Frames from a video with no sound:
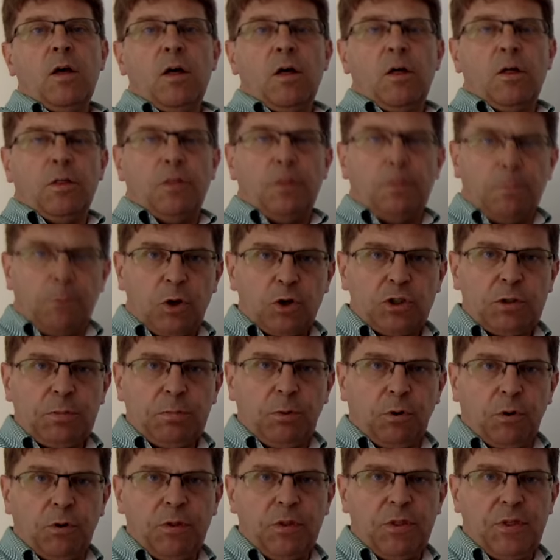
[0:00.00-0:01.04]
The most
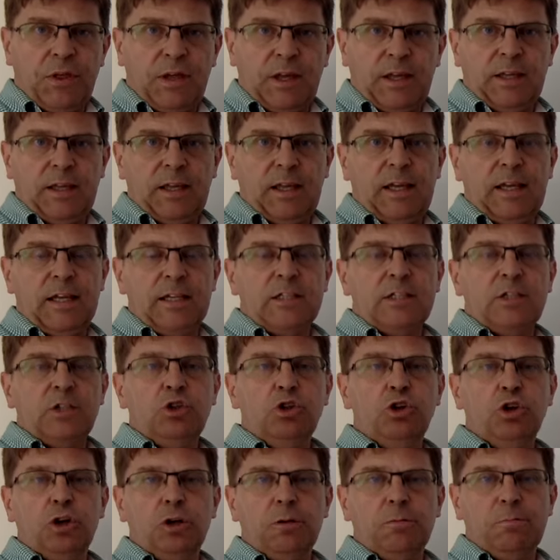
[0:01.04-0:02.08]
important thing is
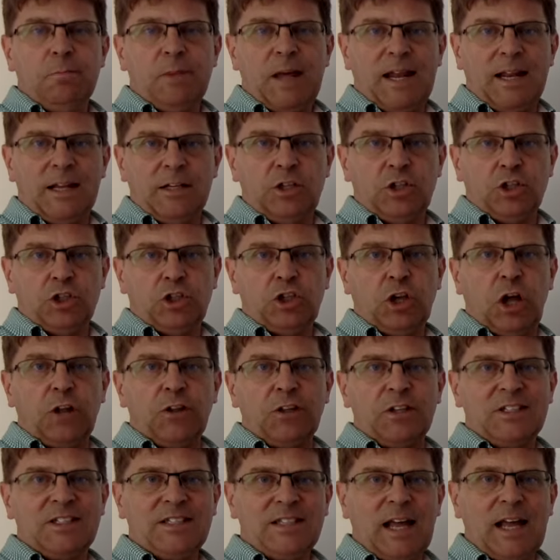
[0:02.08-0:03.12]
good managers
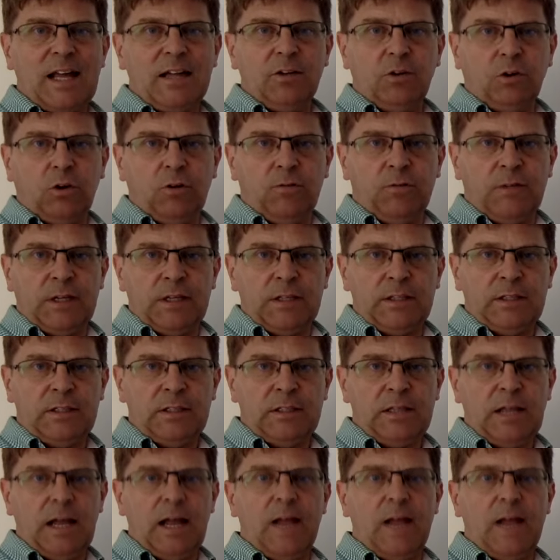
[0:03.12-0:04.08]
understand all of this,